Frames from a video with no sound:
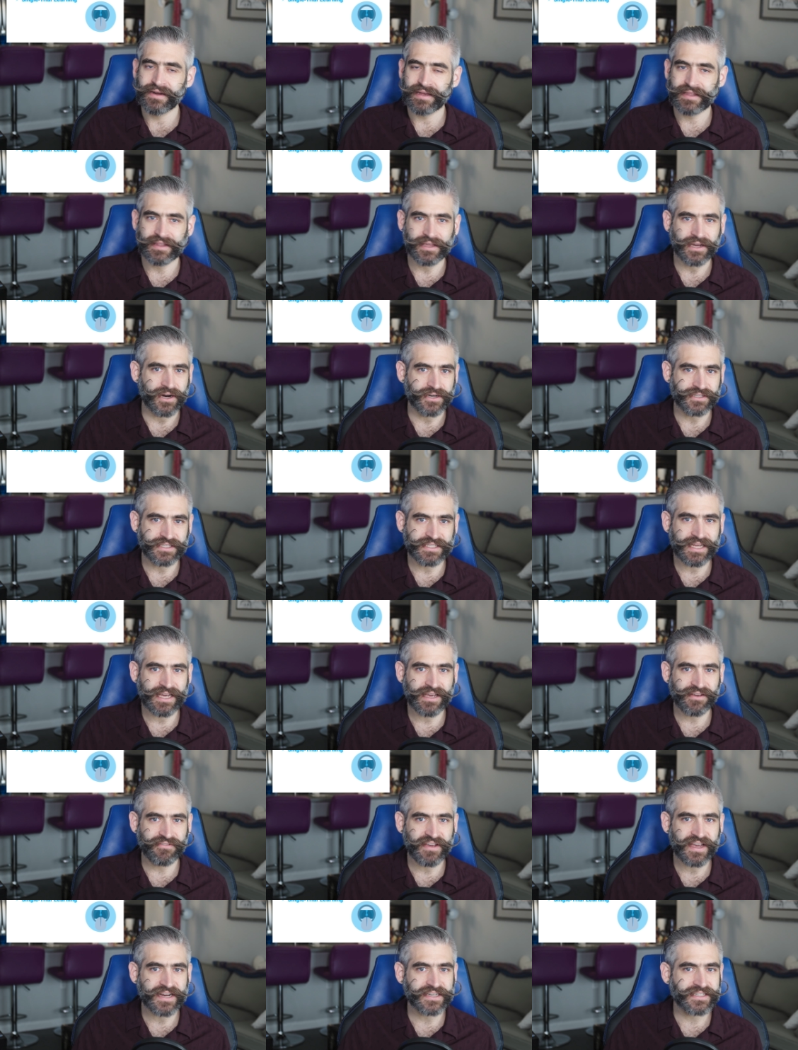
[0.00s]
In the Garcia
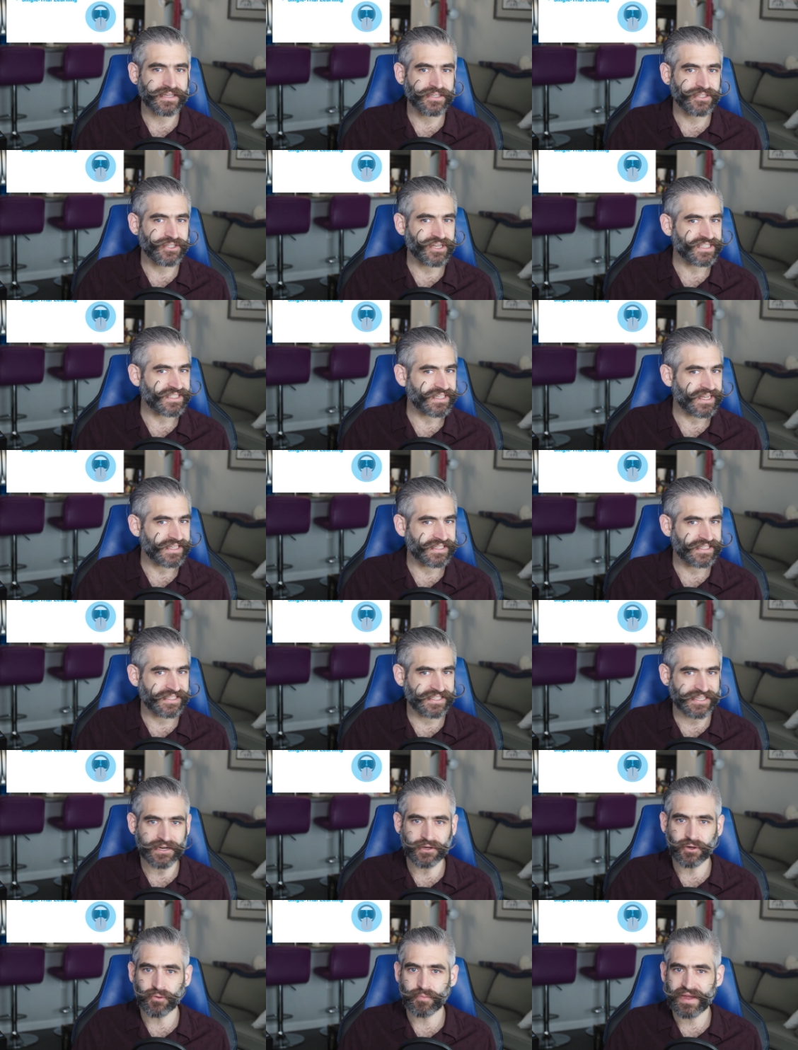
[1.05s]
effect, just a
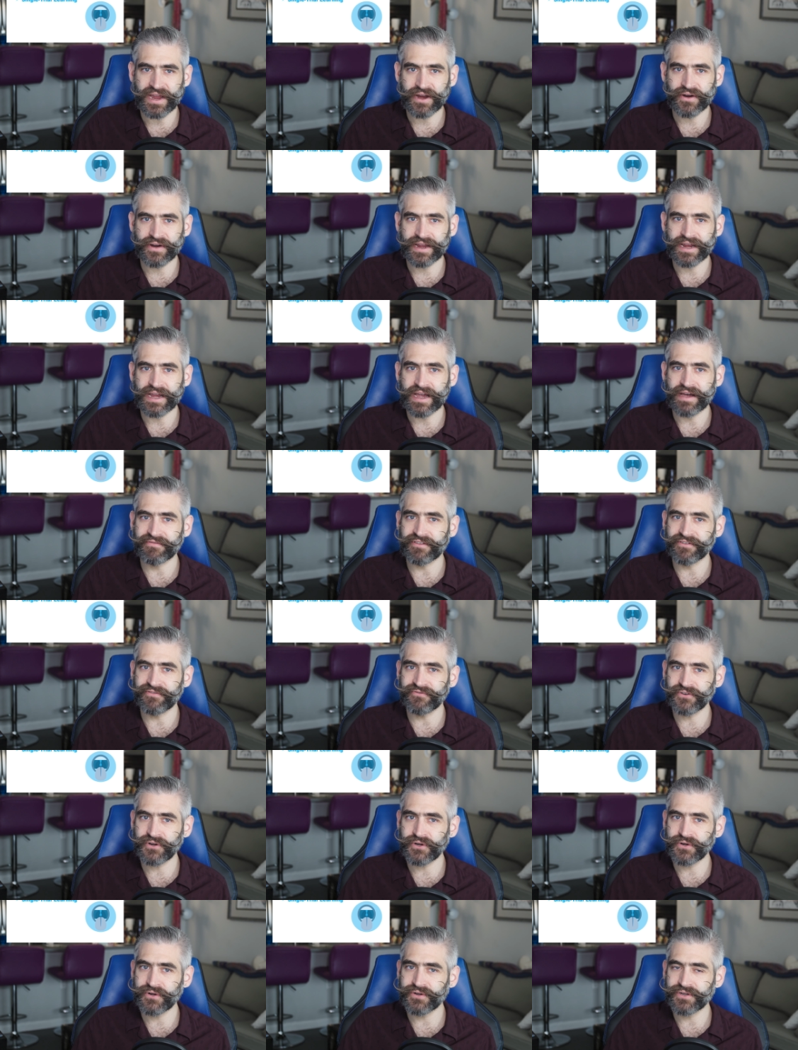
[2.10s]
single pairing of the
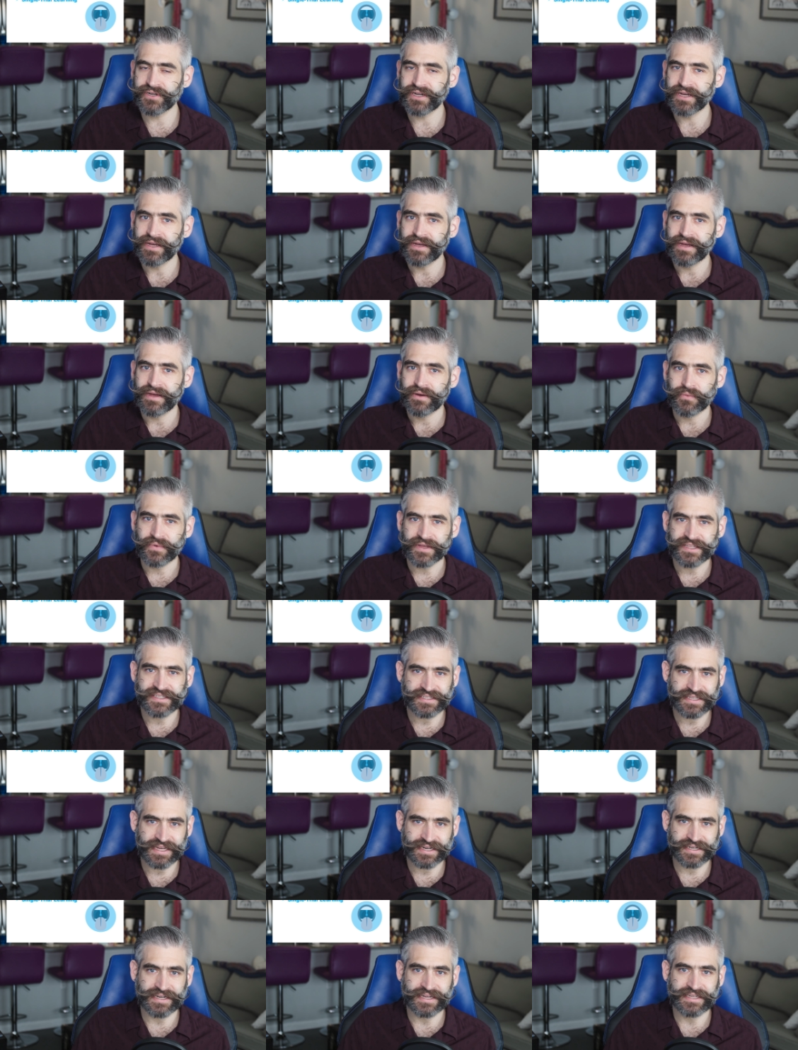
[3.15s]
food with
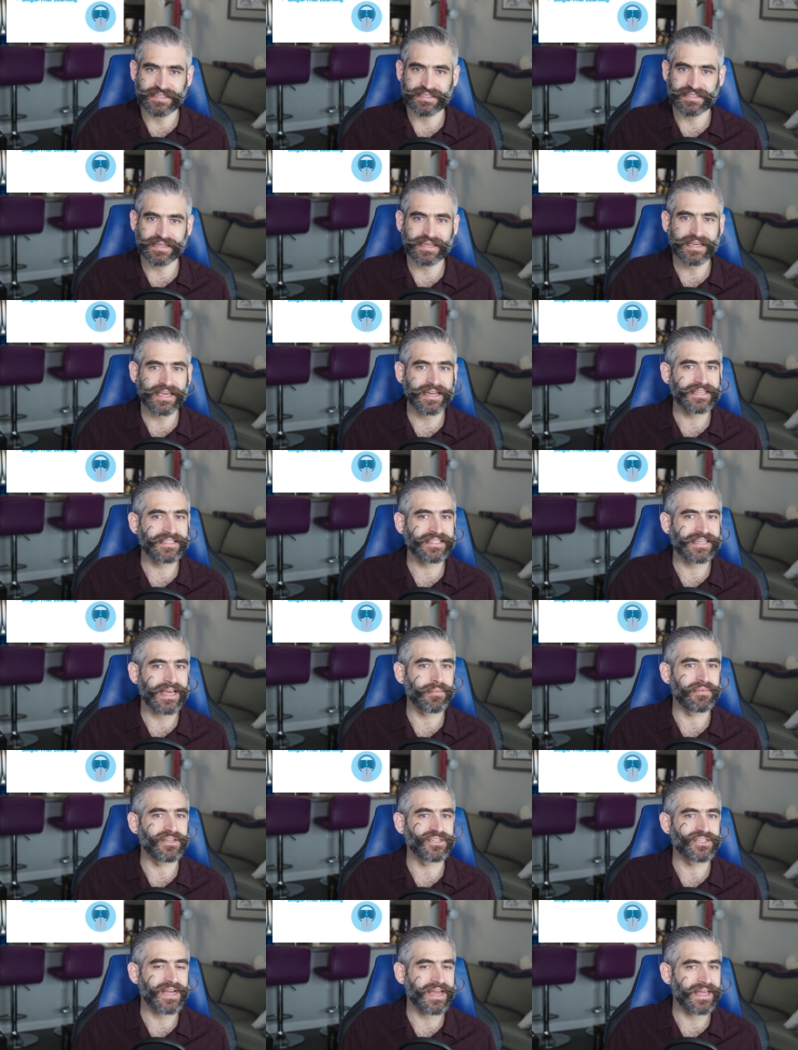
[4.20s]
sickness can
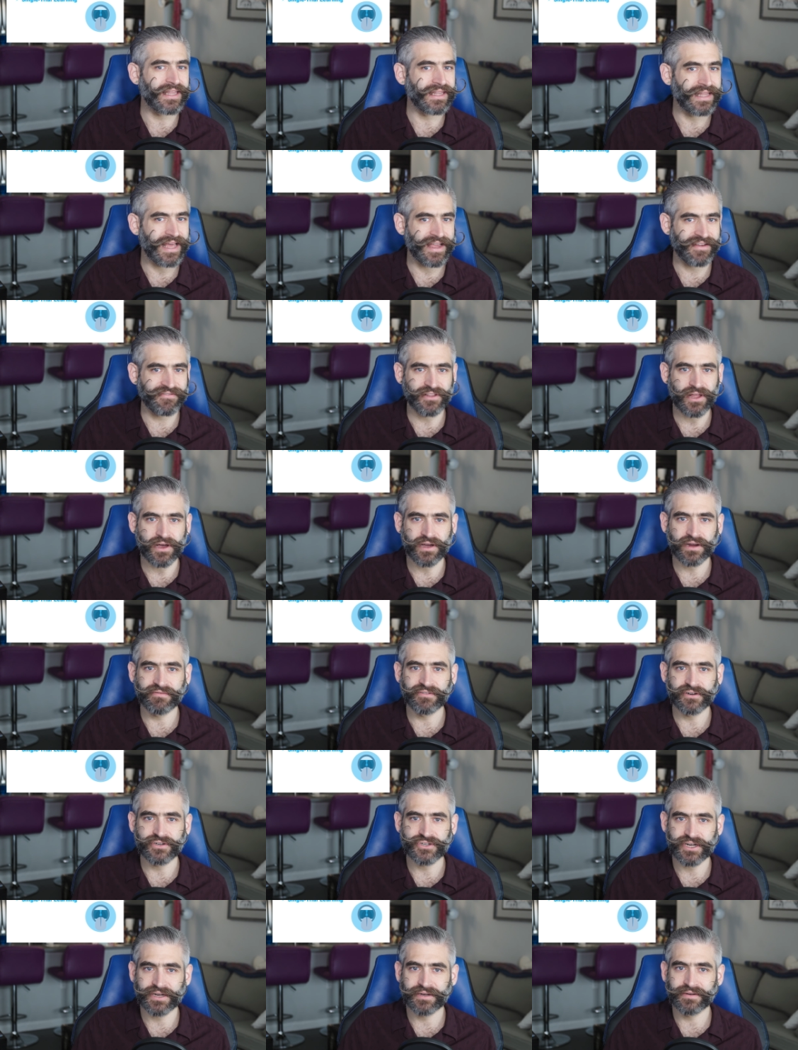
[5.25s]
establish a lifelong
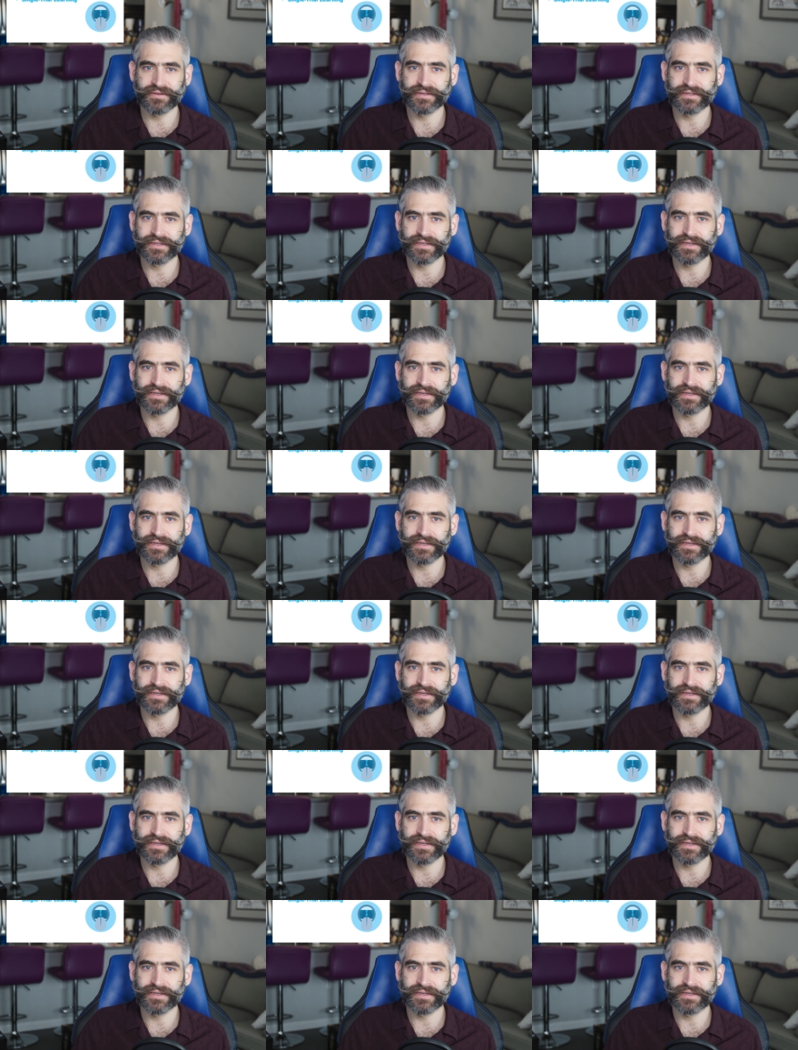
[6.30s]
aversion.